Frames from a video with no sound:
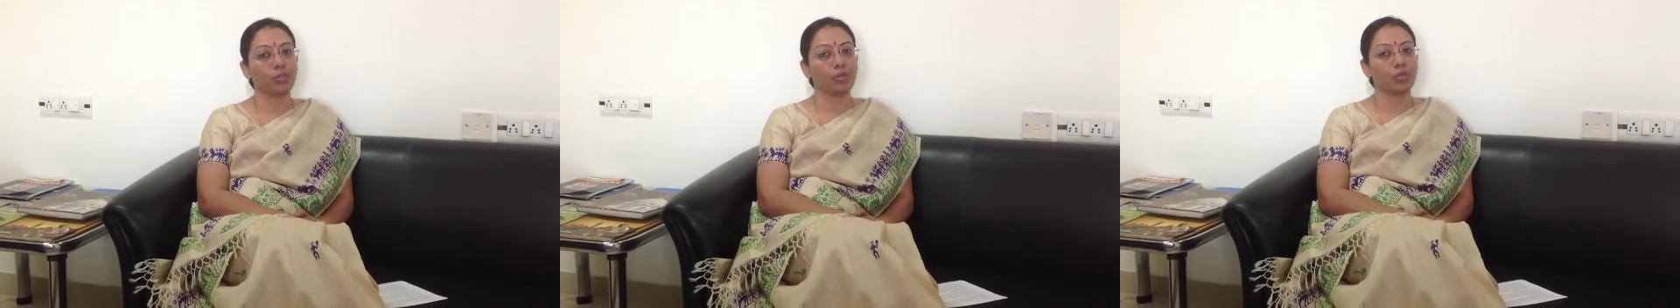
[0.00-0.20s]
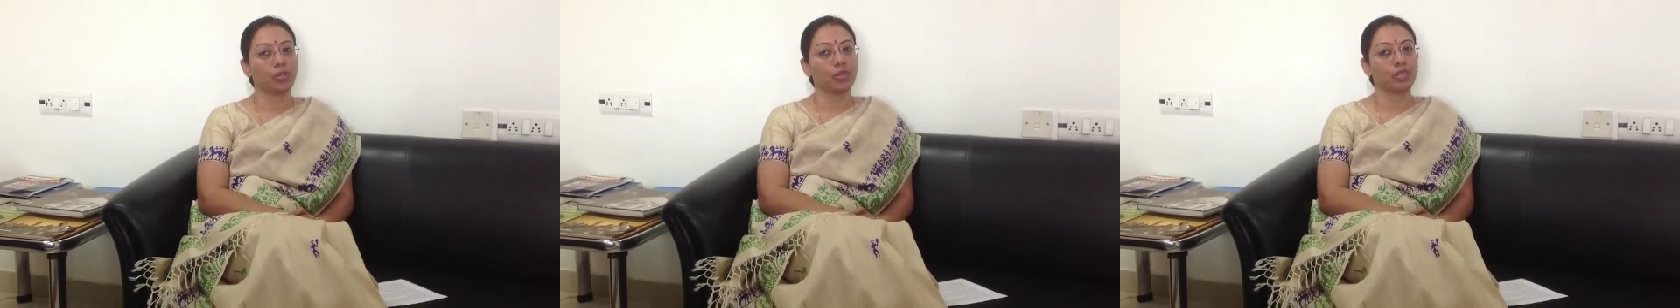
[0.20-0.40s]

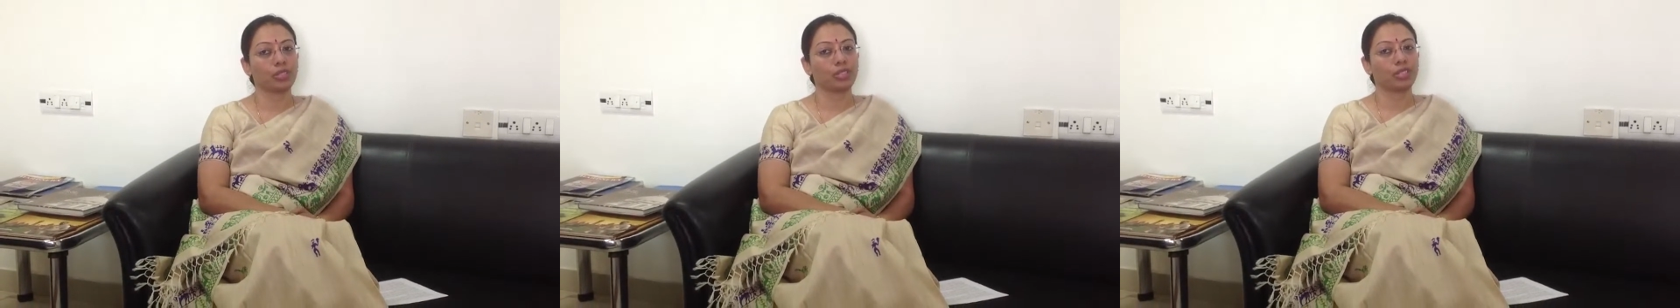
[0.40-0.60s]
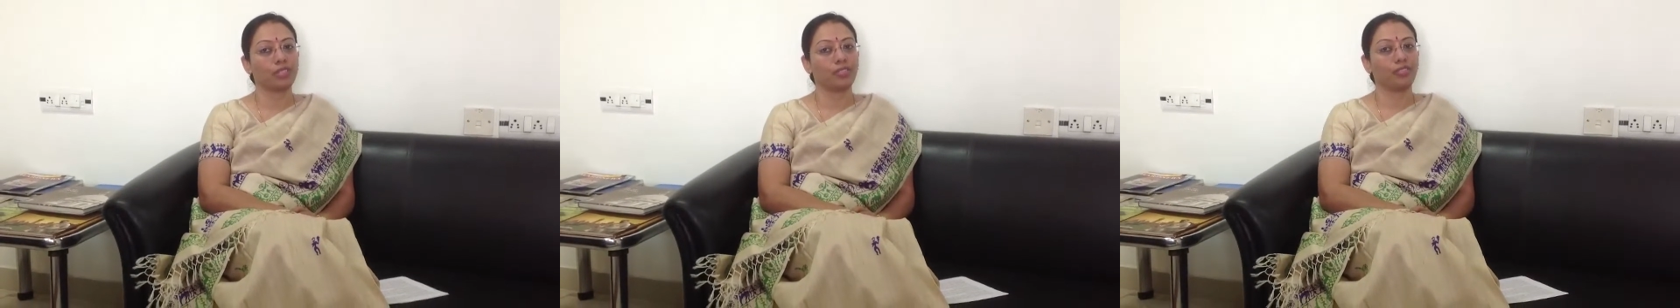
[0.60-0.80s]

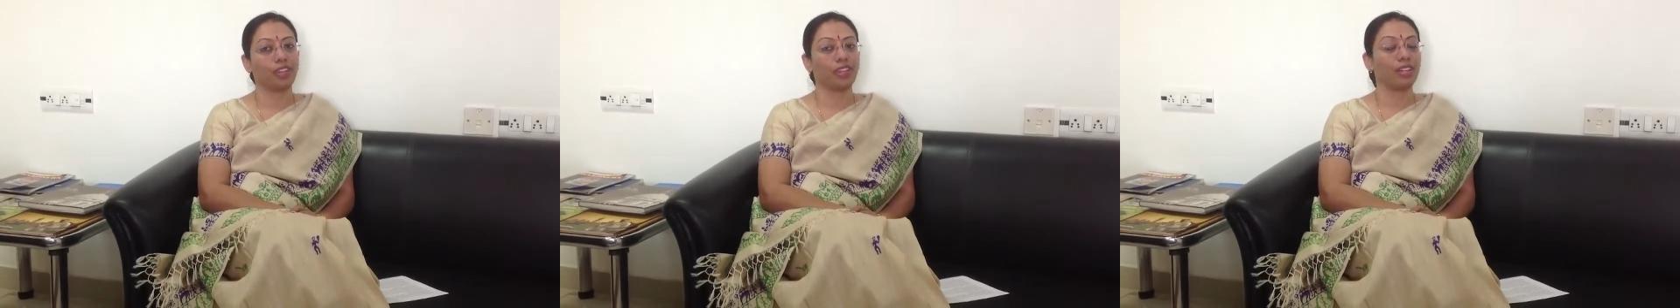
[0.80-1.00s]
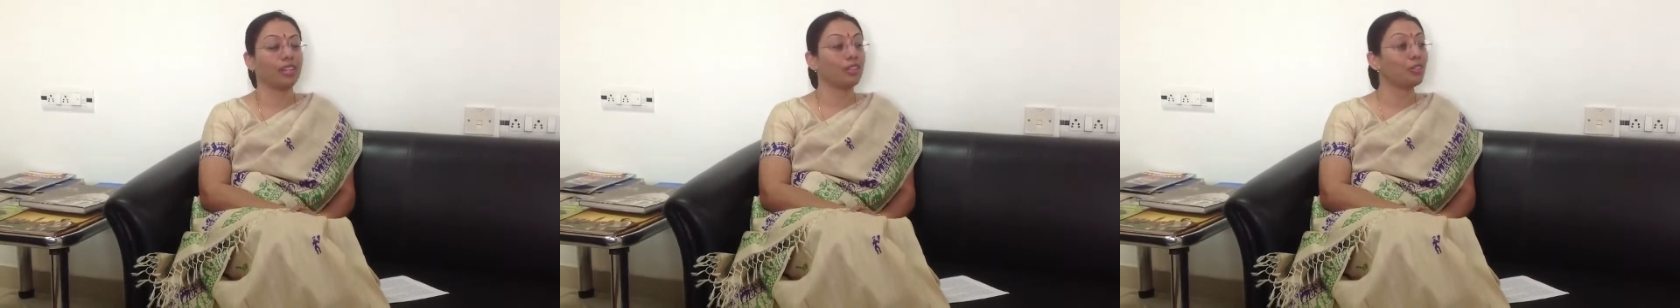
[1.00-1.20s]
was
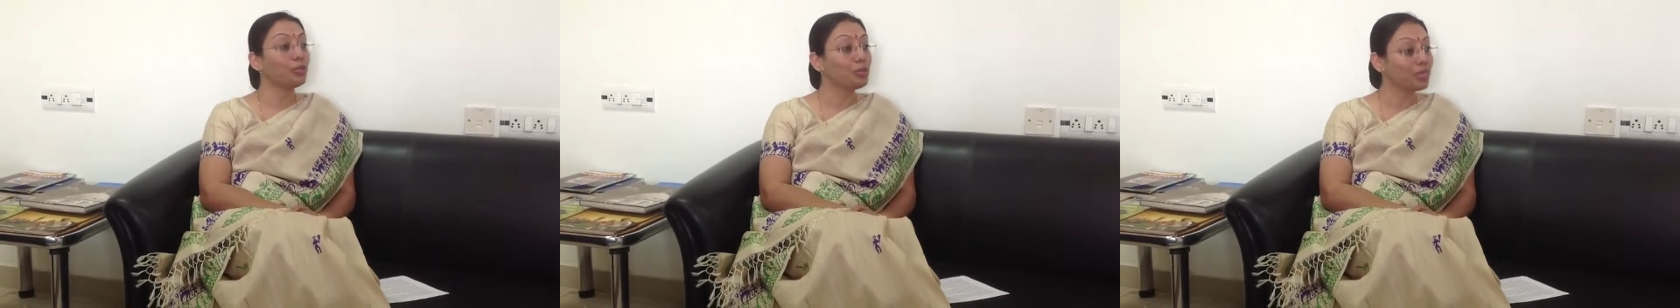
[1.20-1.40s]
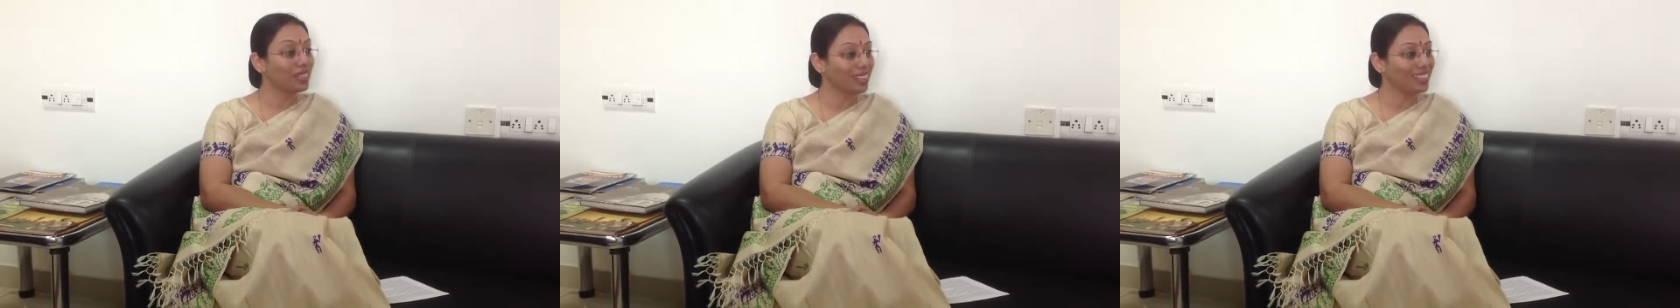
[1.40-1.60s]
very
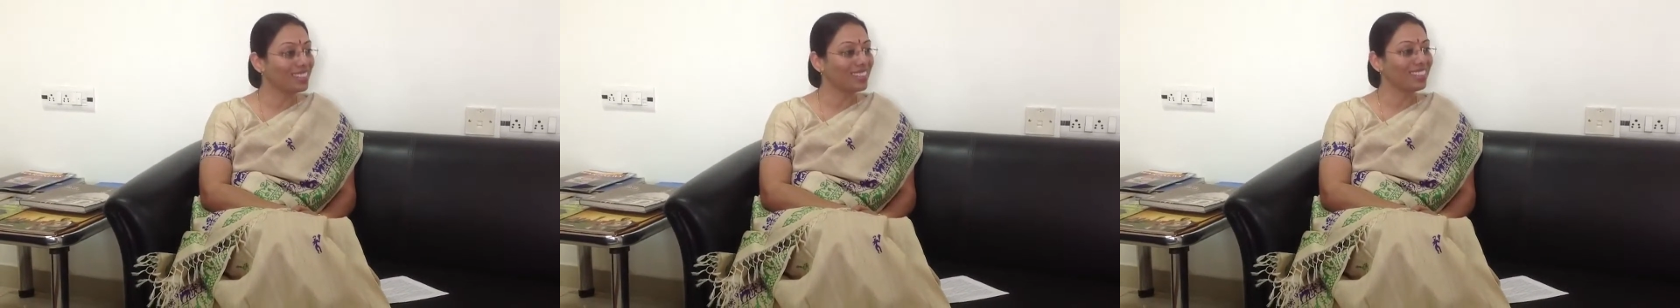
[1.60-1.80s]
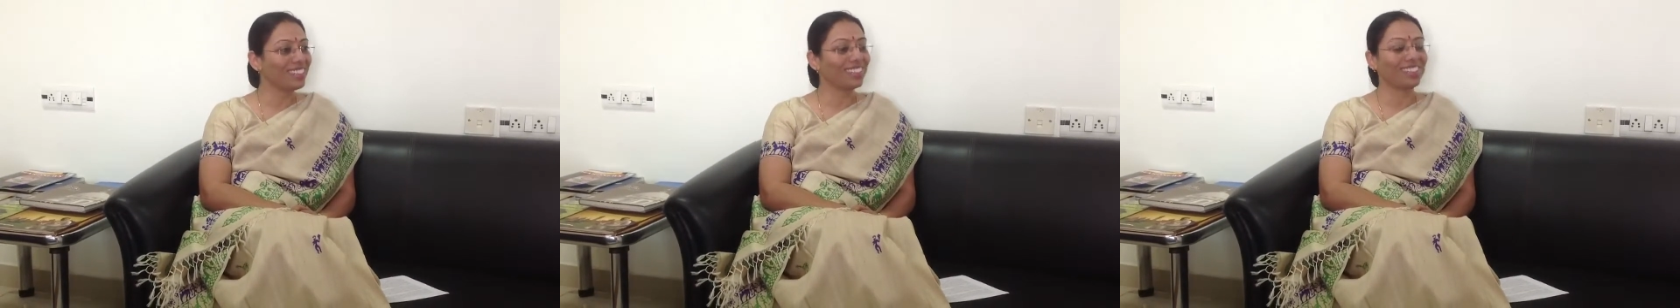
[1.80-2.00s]
enthusiastic.